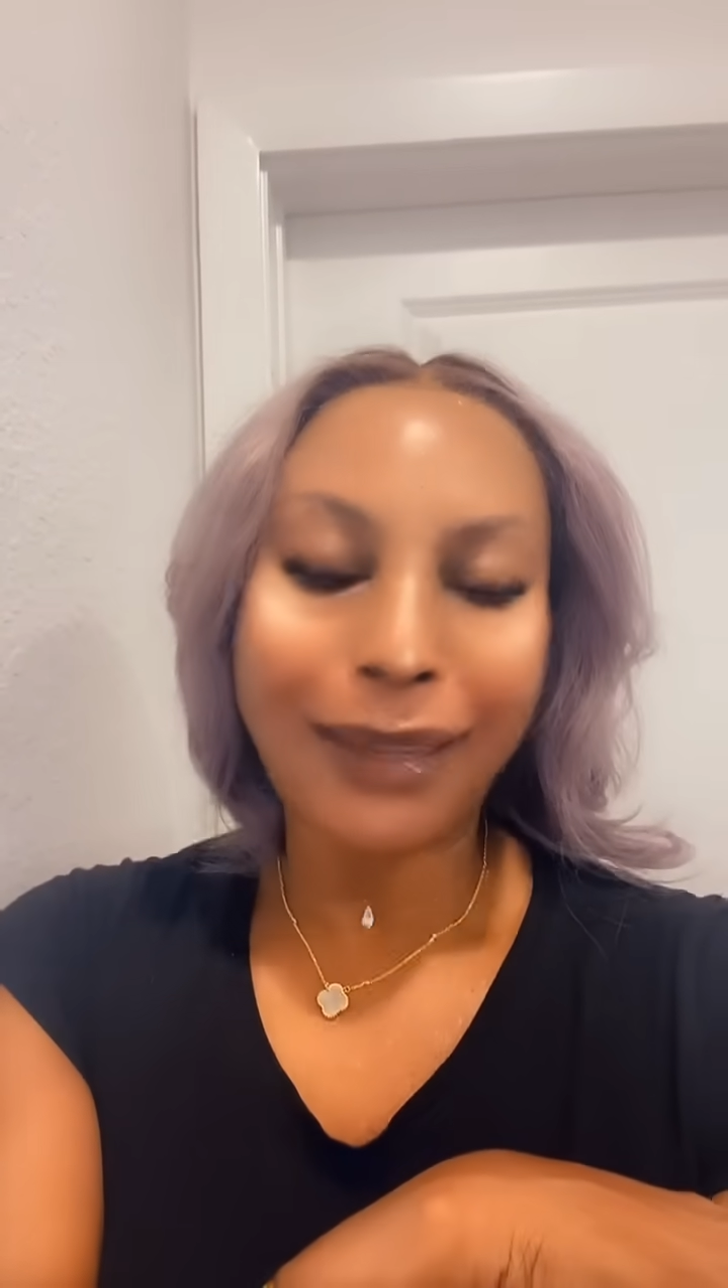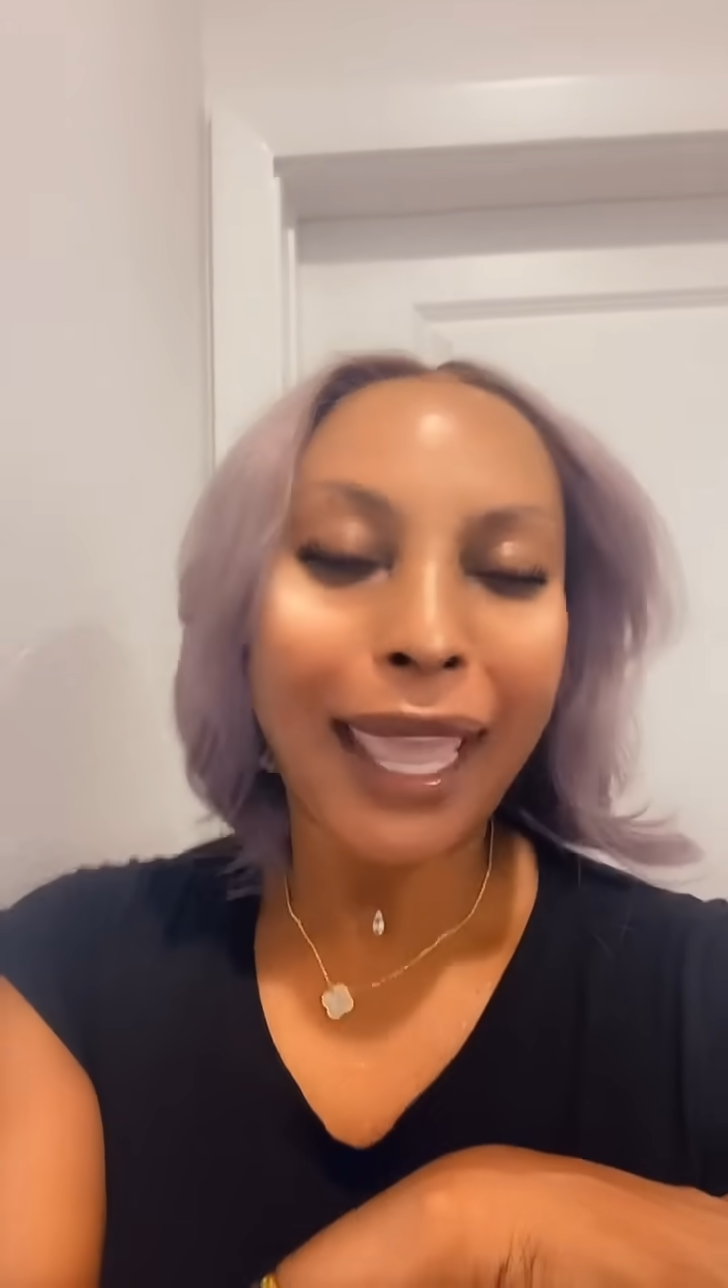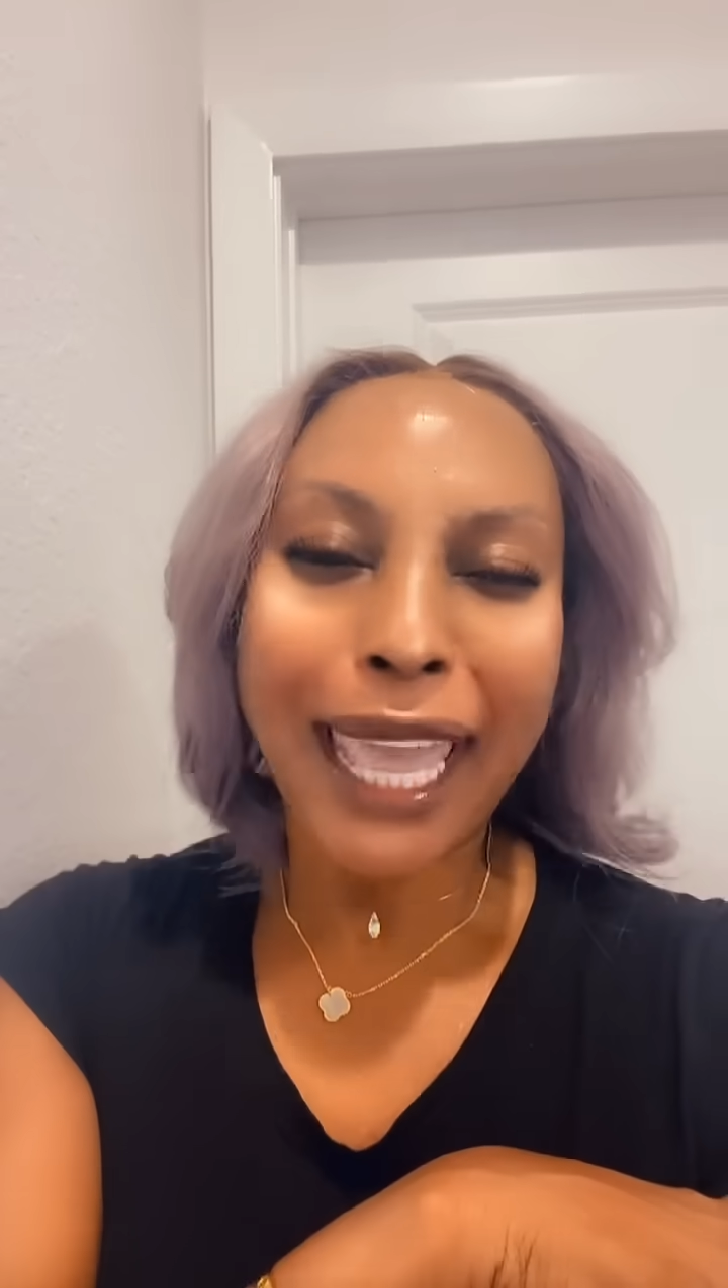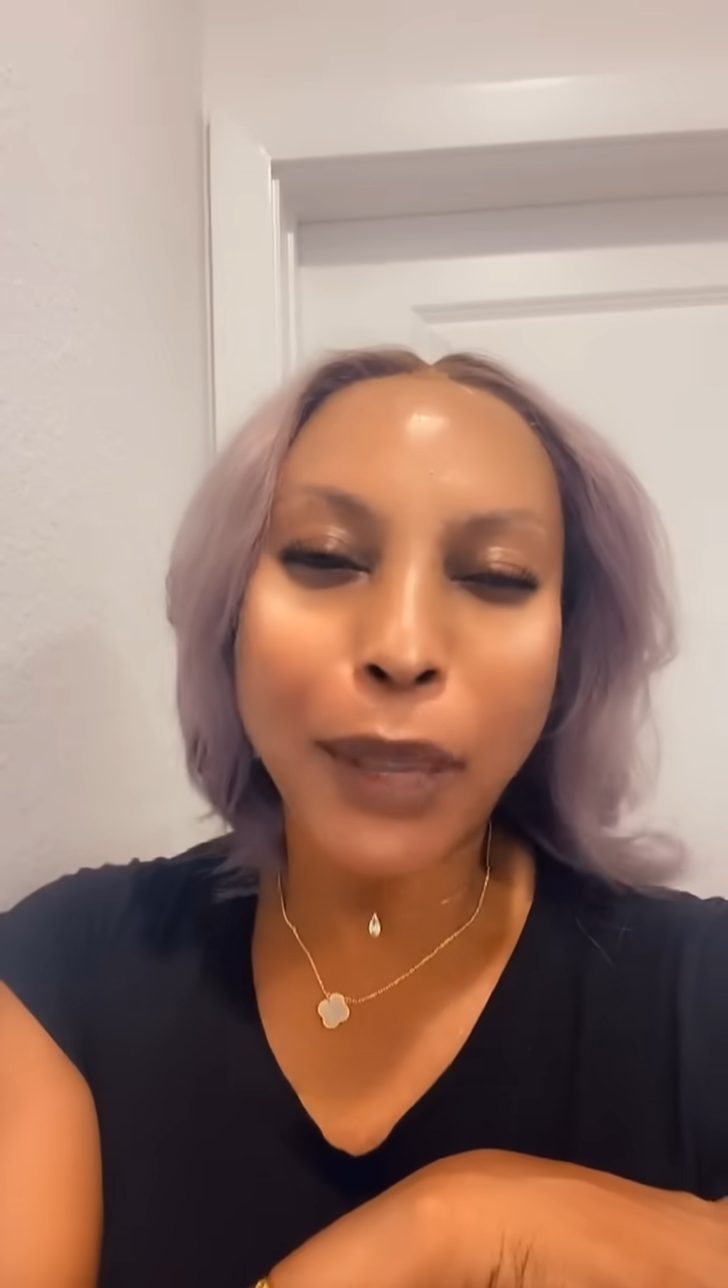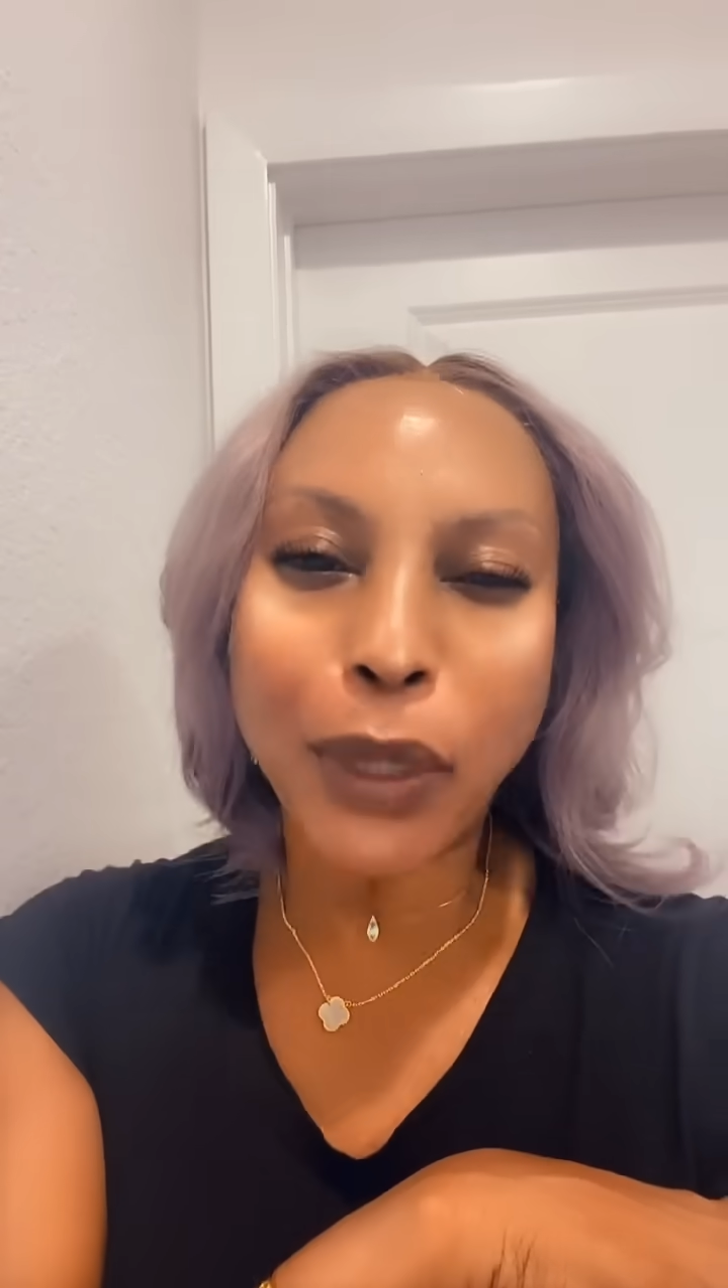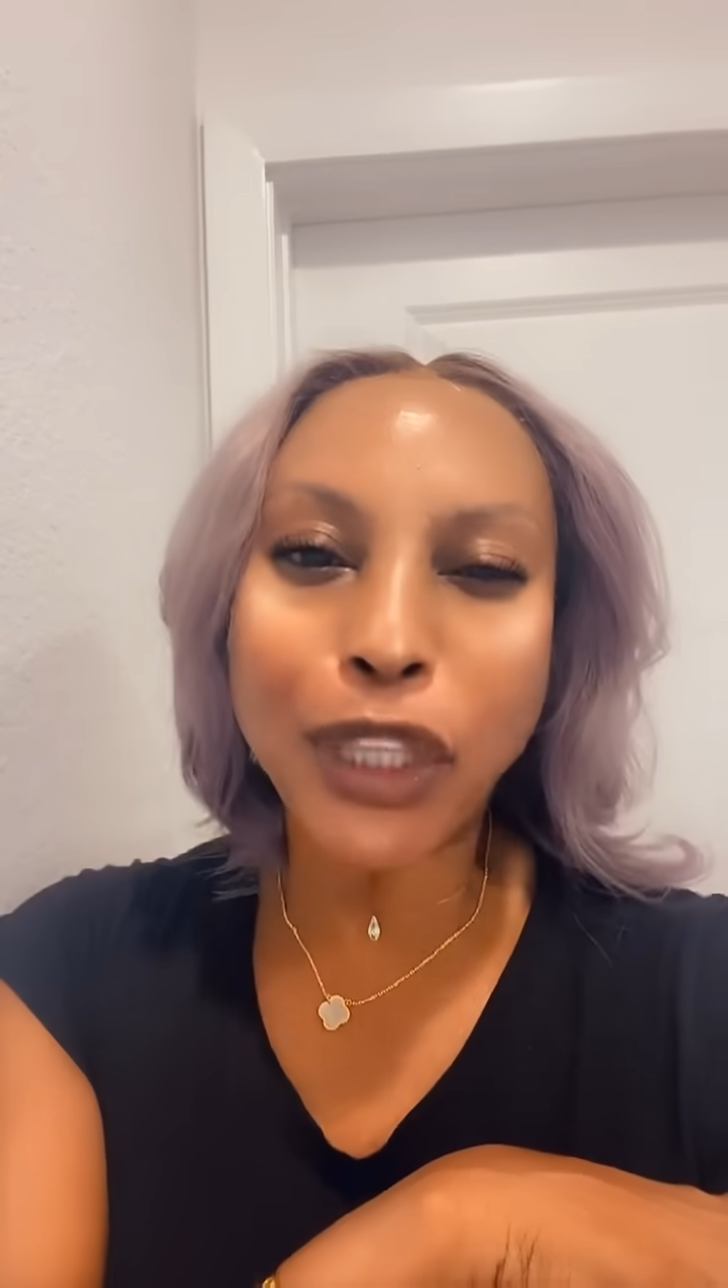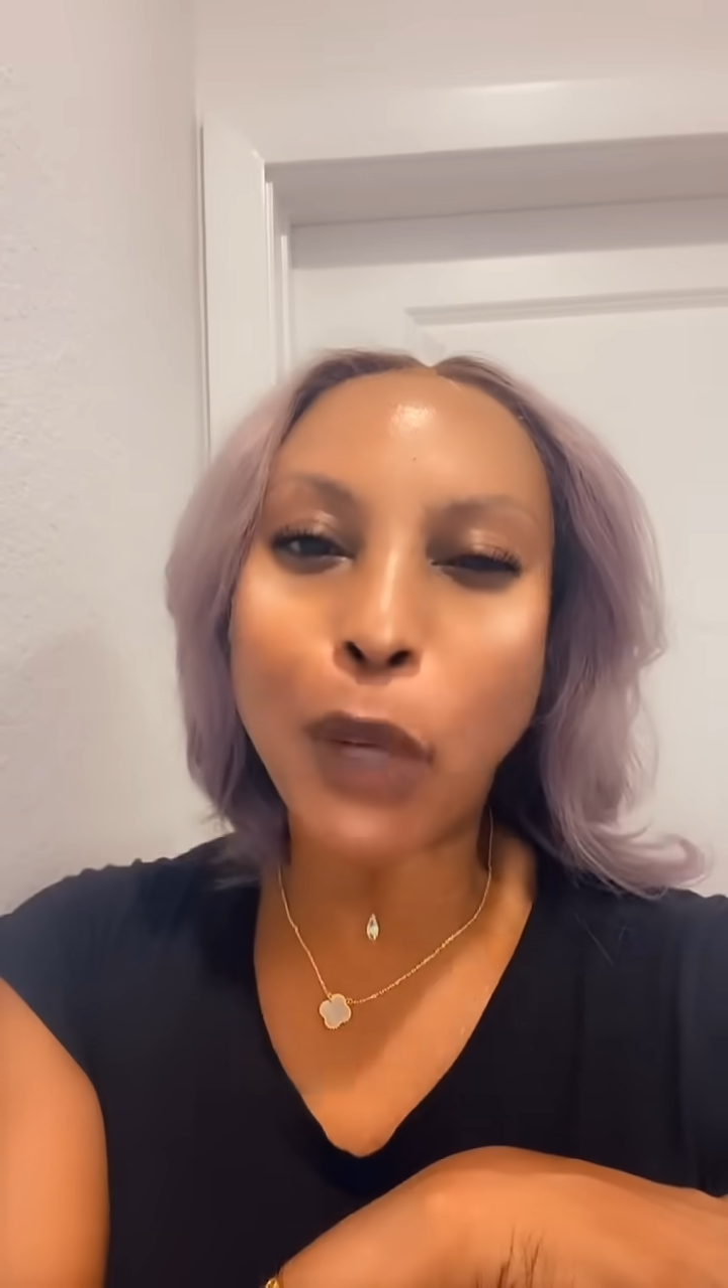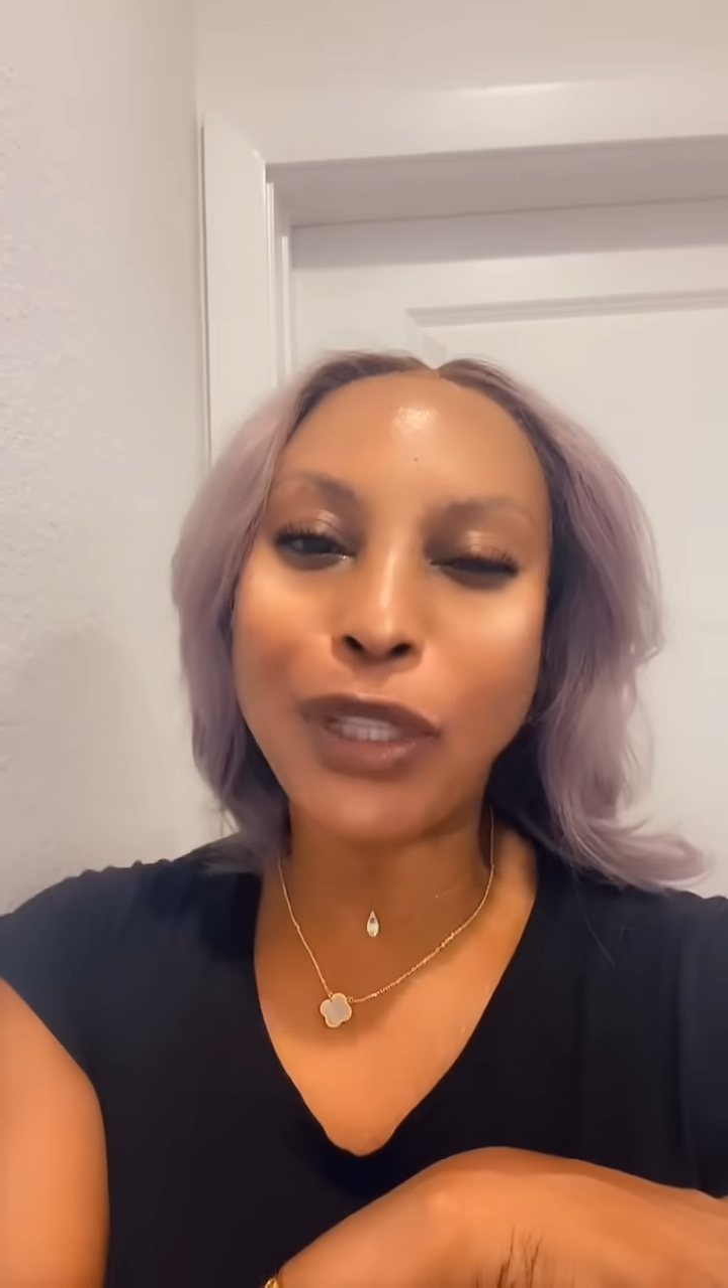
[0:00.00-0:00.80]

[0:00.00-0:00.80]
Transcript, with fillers: He wouldn't know what